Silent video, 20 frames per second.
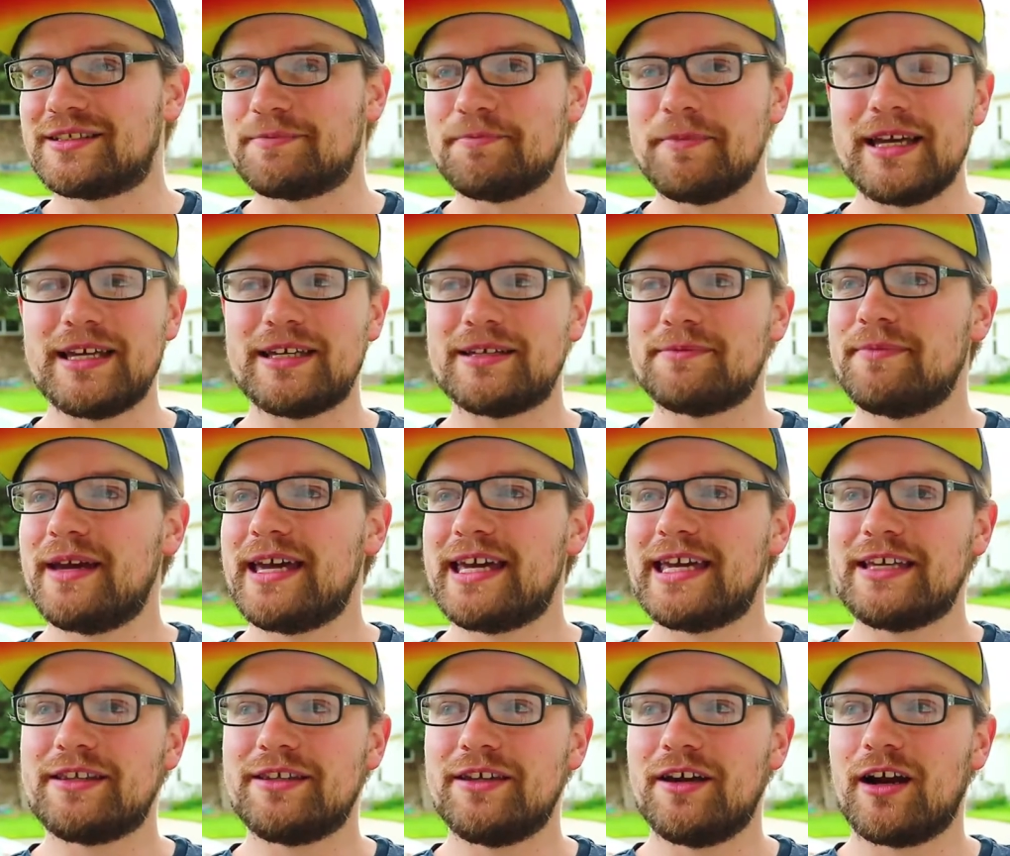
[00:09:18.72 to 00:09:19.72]
make,
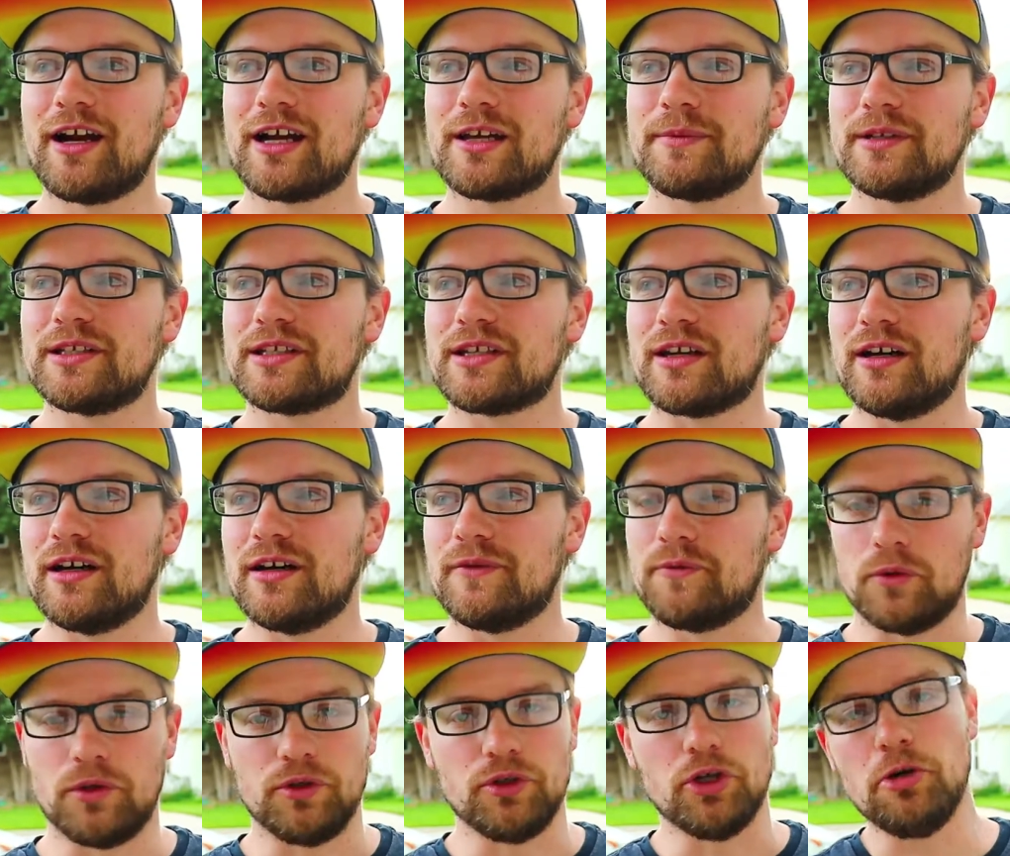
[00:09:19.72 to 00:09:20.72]
making the argument
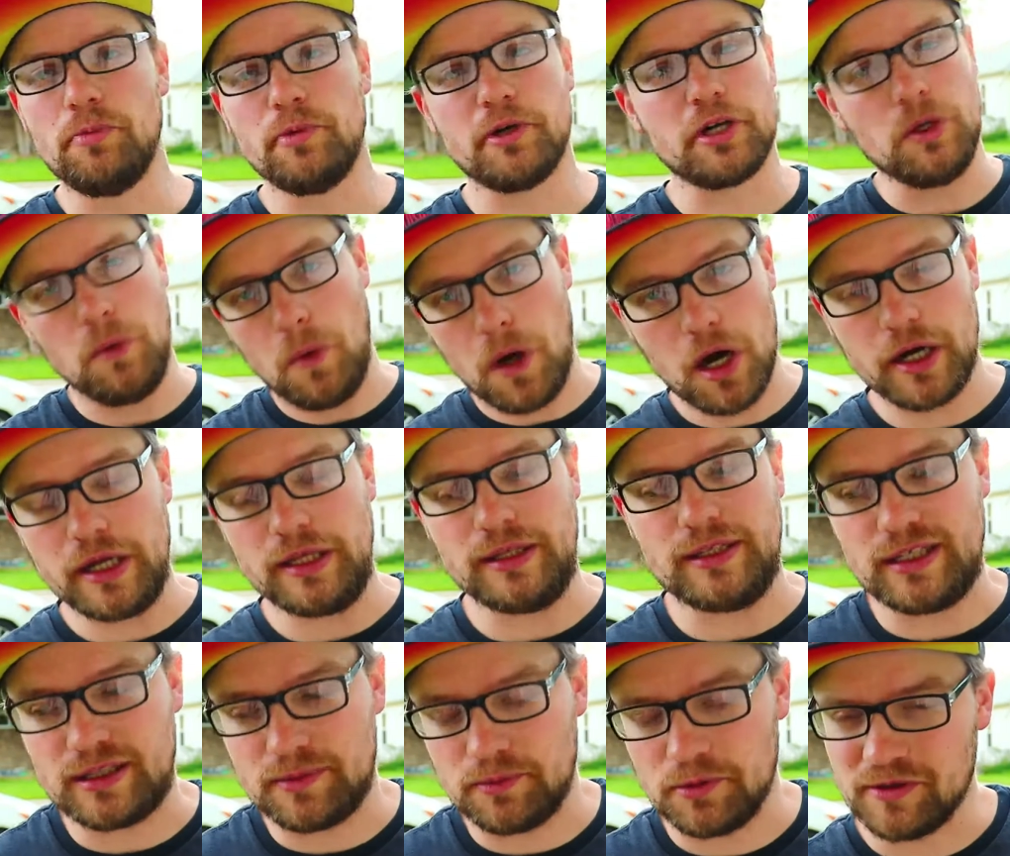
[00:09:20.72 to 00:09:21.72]
of, well, nobody wanted
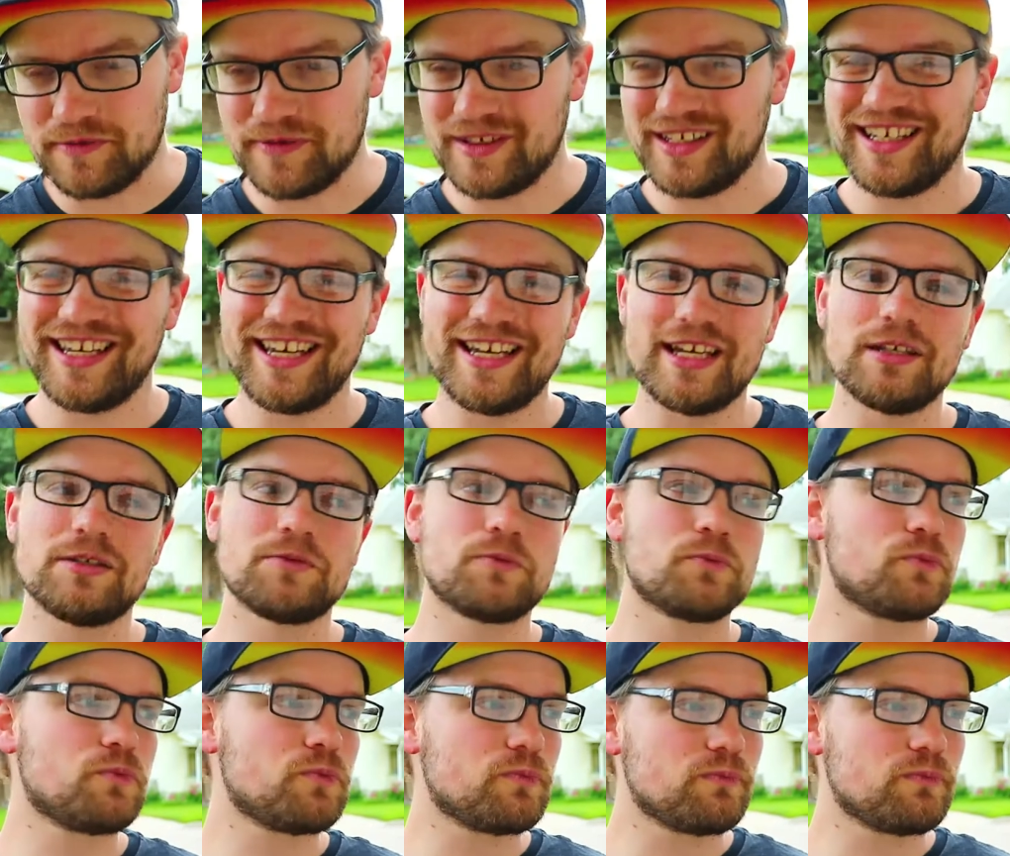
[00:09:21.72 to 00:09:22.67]
this movie is